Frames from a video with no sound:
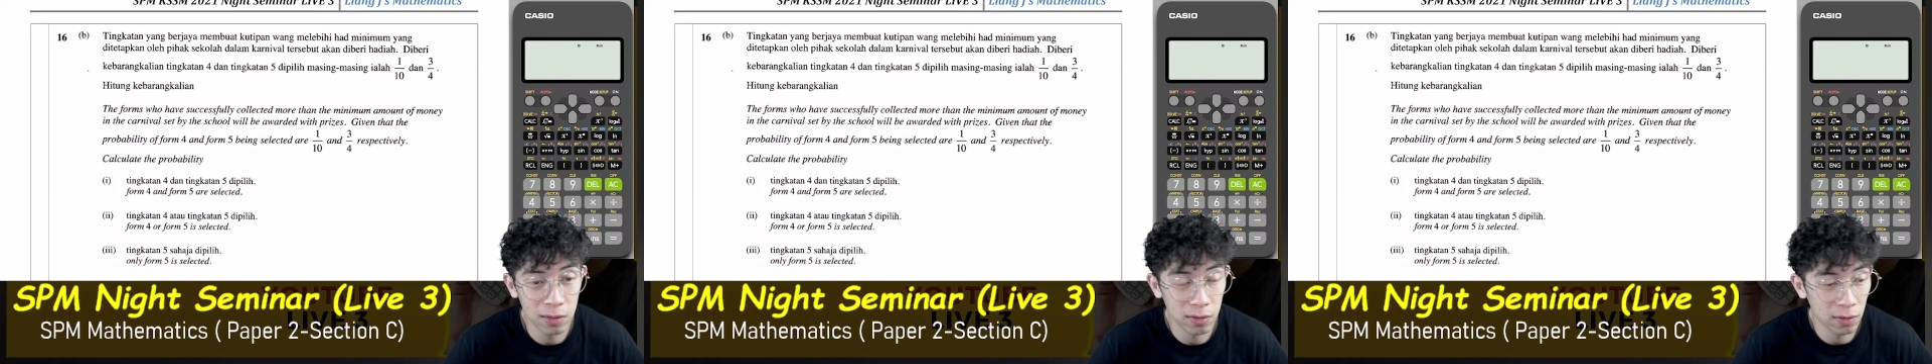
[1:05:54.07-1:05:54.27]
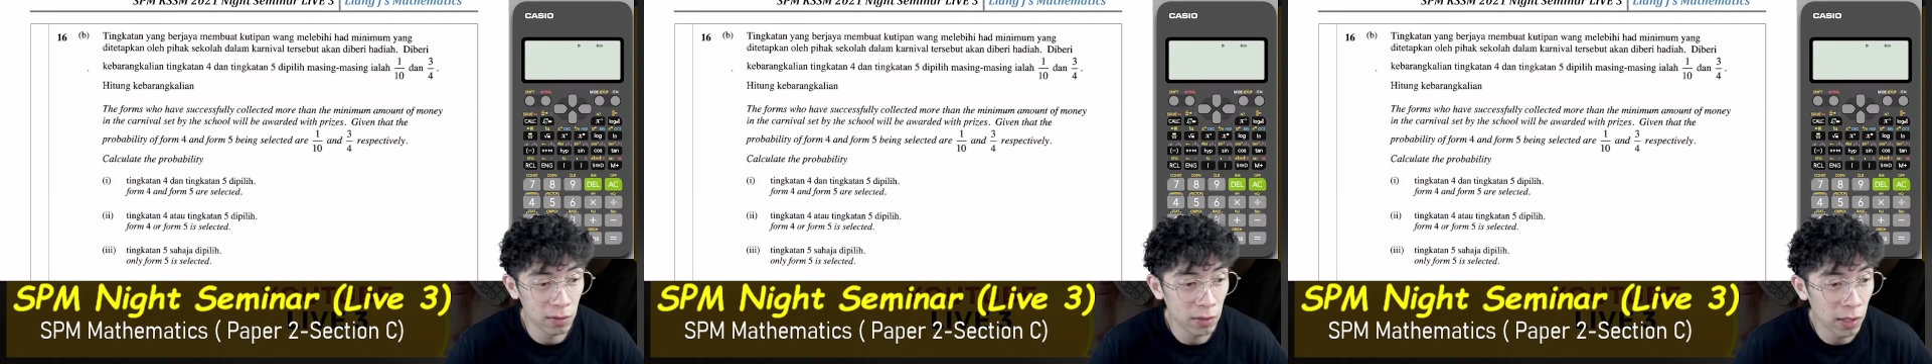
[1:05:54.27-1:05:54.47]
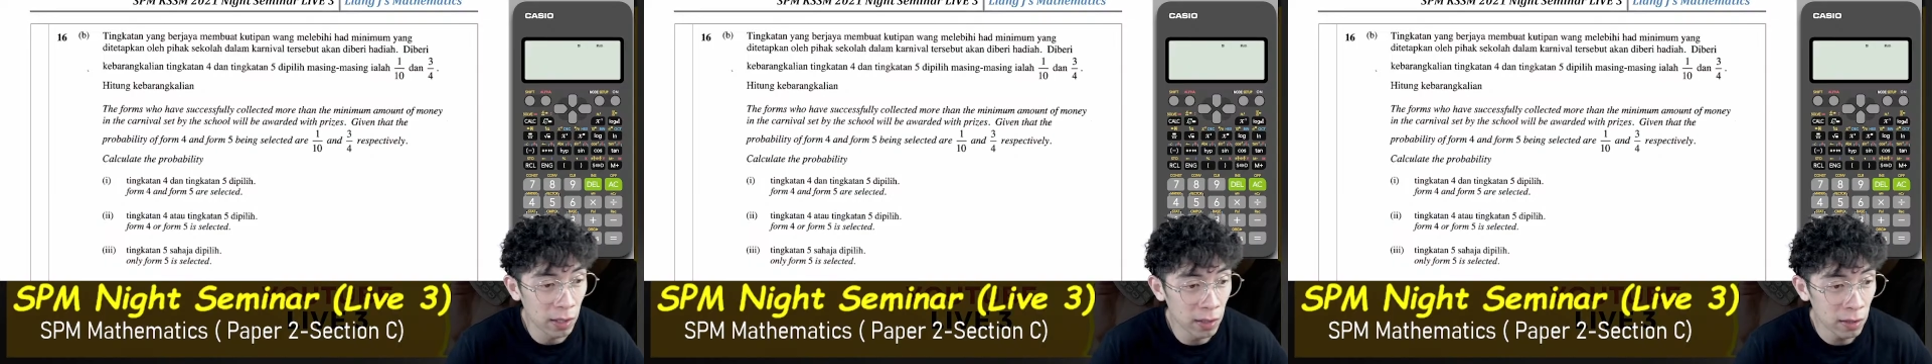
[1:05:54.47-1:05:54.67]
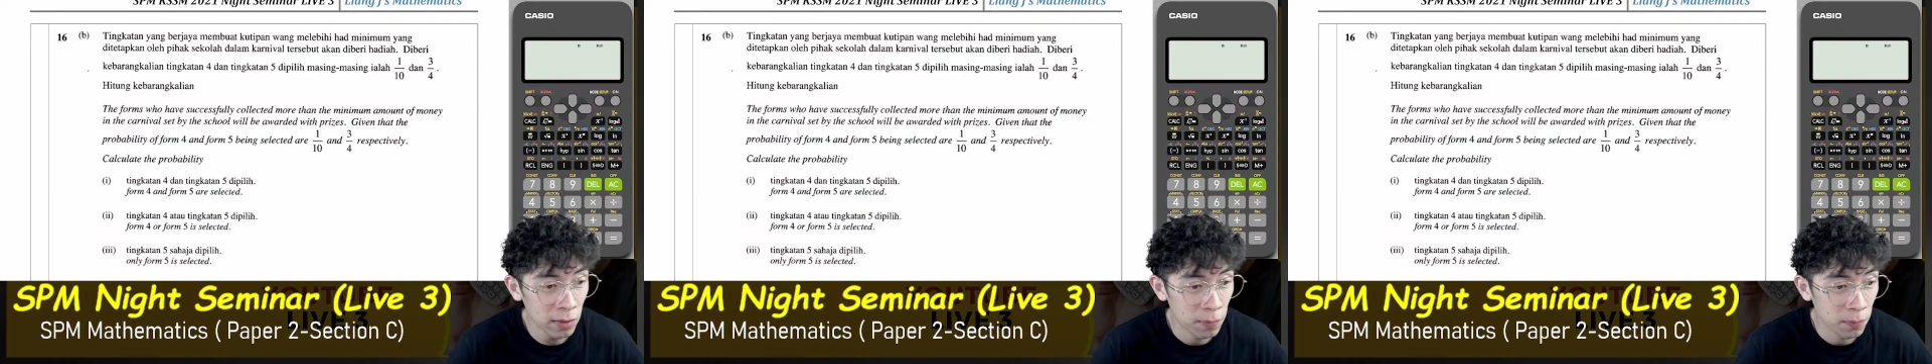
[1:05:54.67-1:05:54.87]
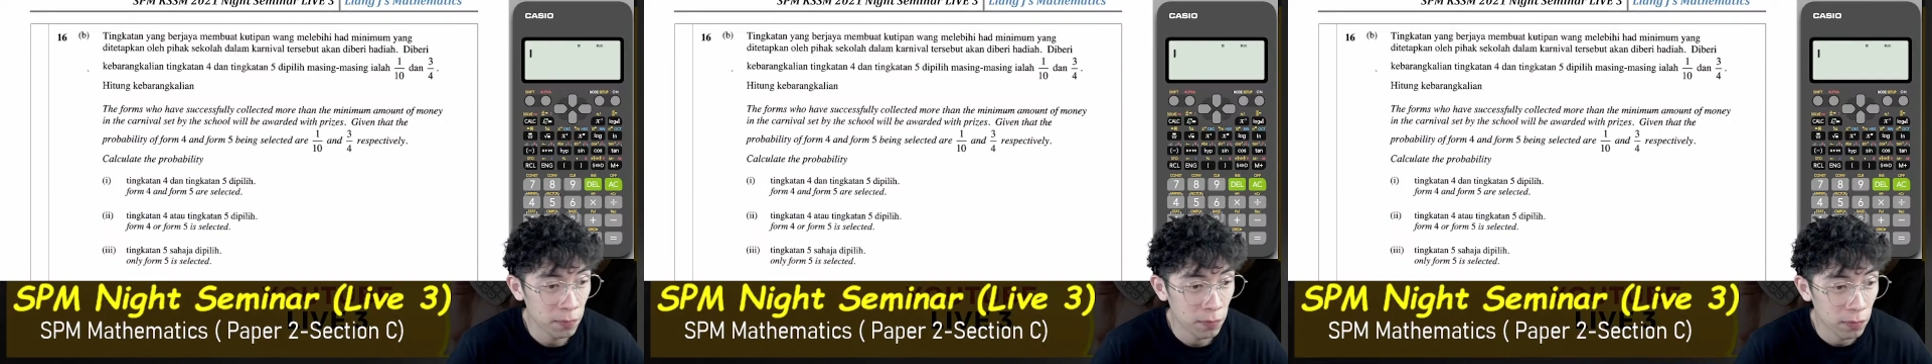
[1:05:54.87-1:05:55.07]
Okay.
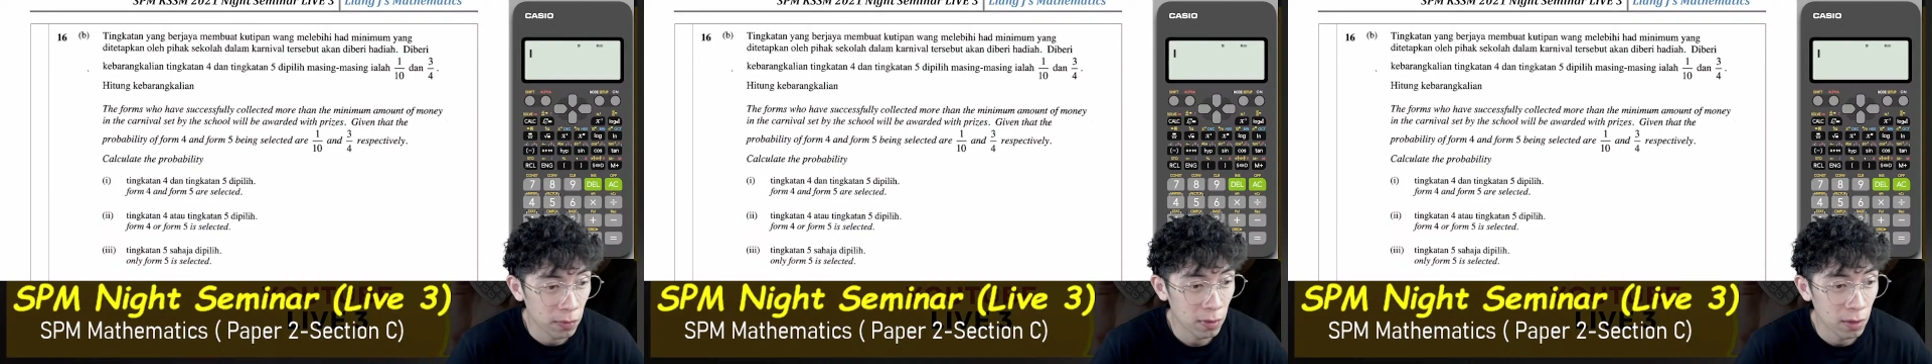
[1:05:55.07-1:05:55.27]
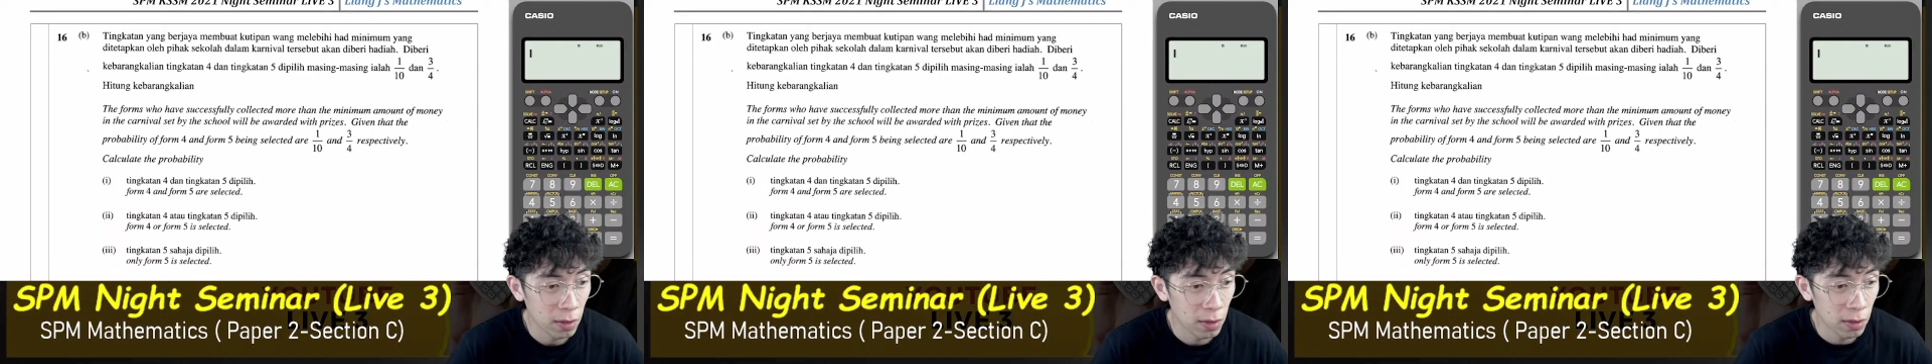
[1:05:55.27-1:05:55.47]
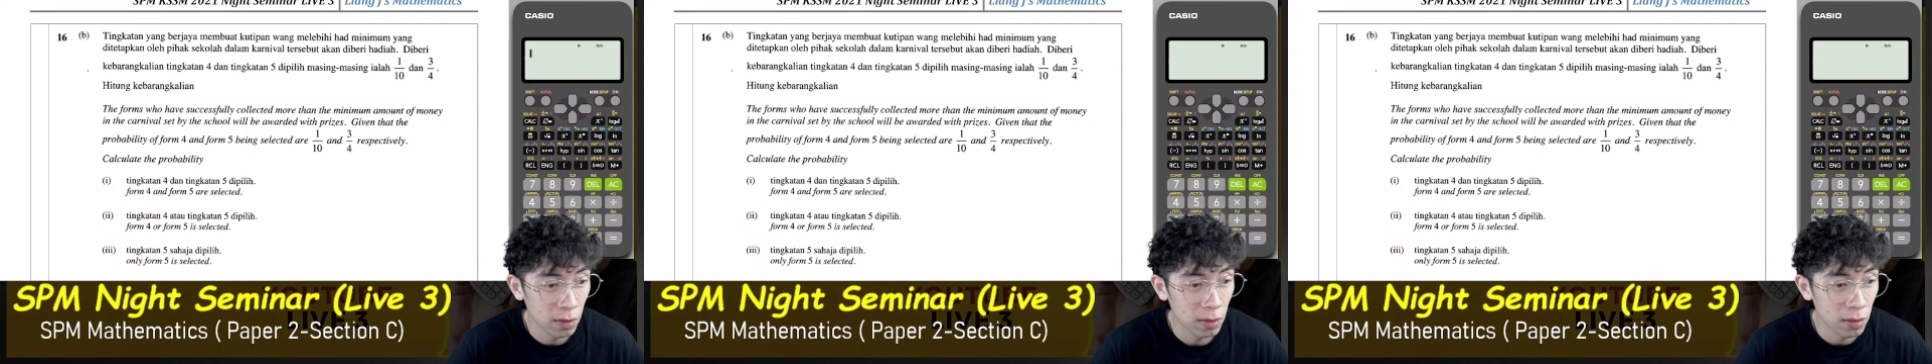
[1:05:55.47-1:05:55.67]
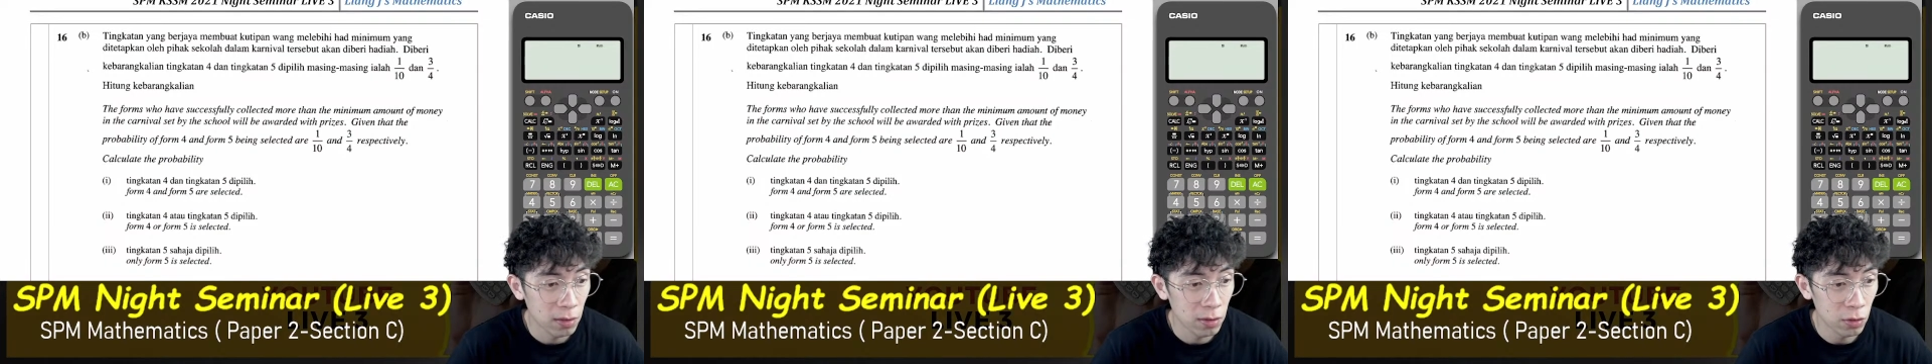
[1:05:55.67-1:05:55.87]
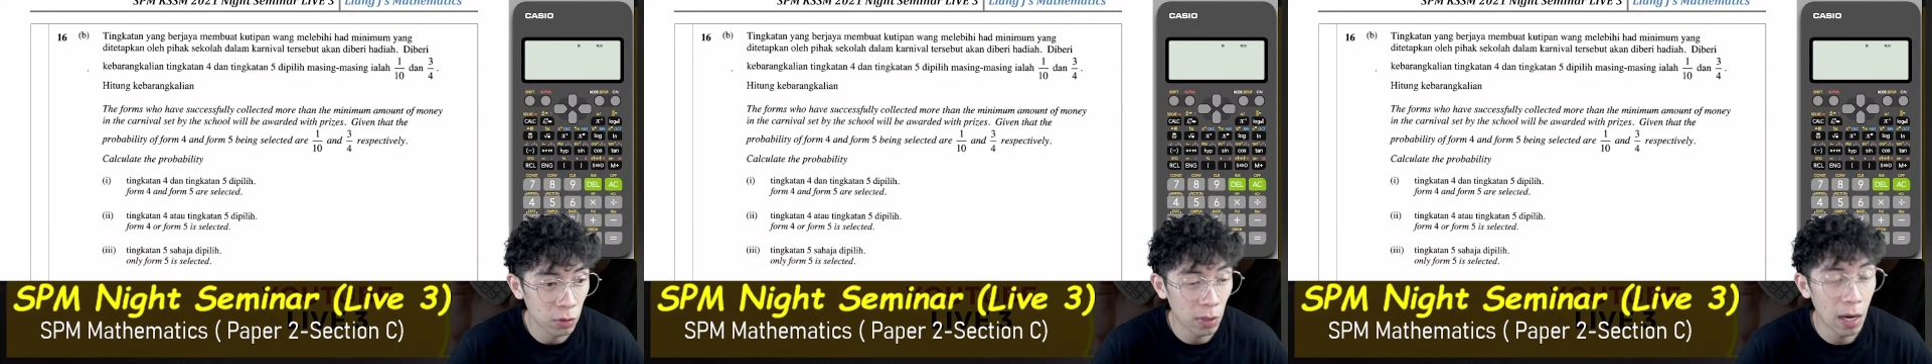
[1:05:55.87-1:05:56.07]

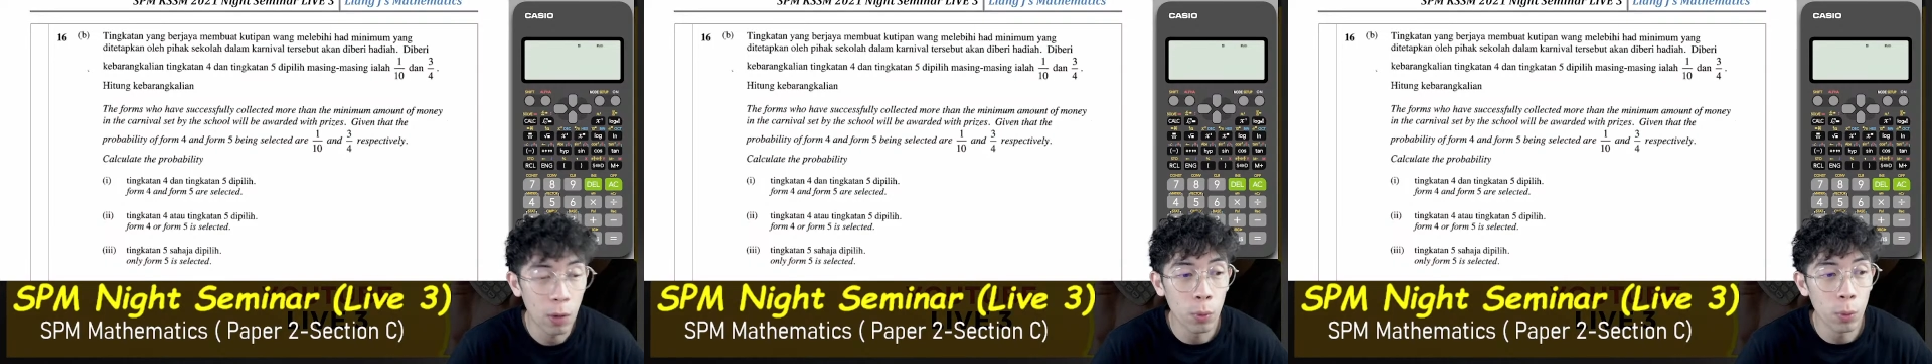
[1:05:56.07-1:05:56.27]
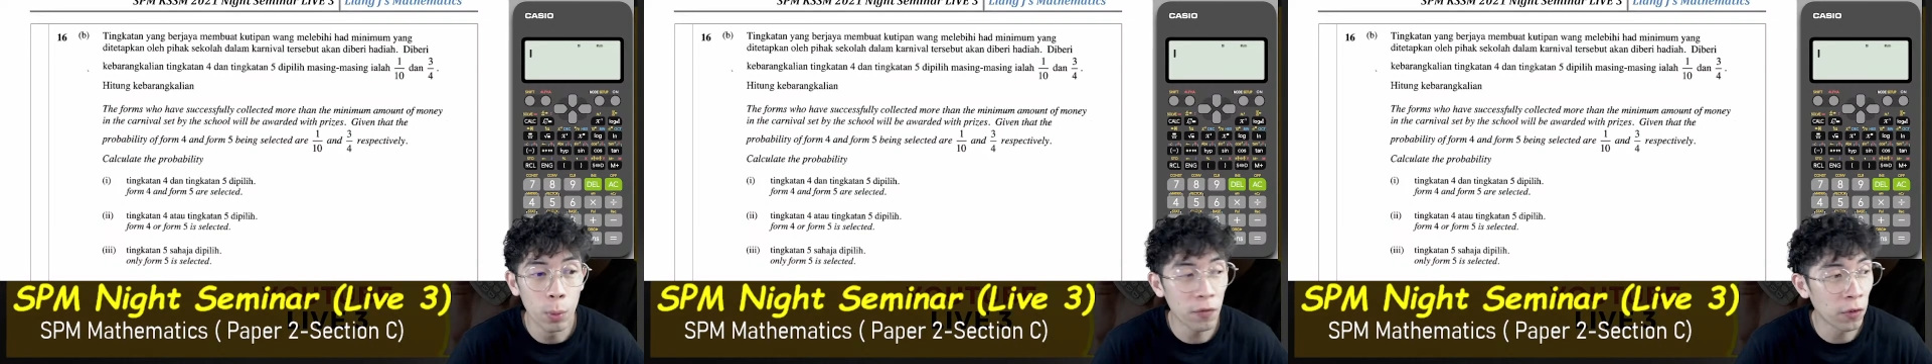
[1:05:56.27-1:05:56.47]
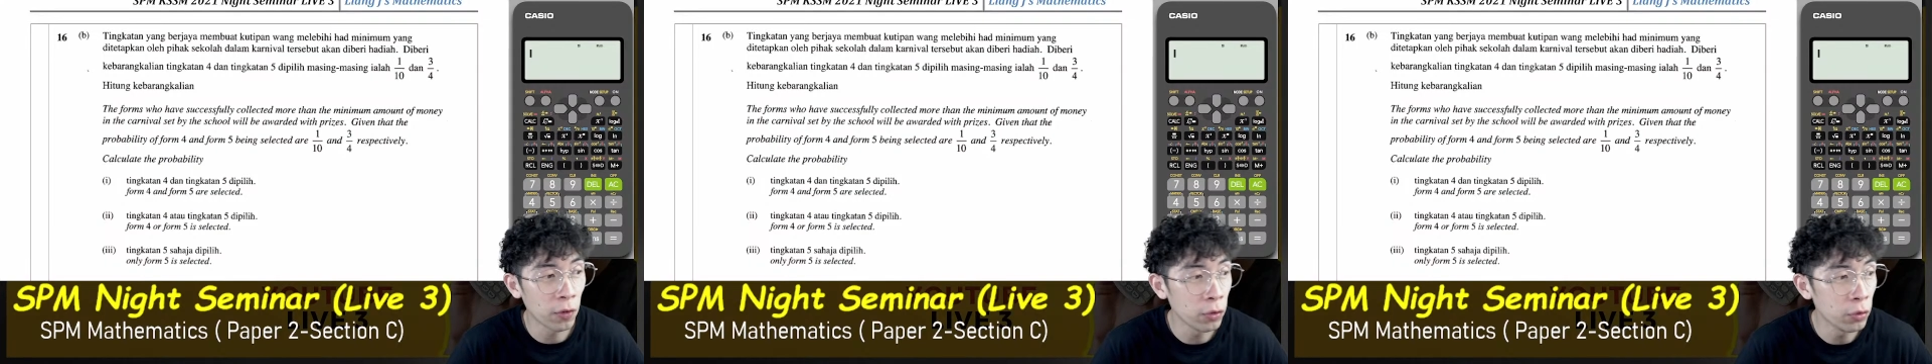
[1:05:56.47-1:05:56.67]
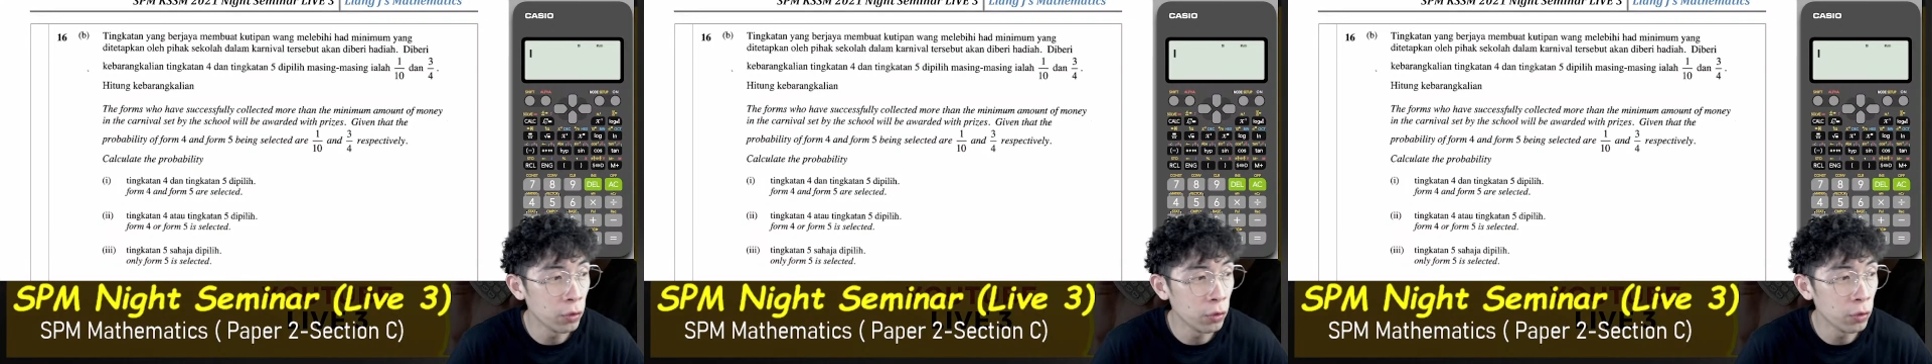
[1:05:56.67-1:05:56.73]
So I will wait for you,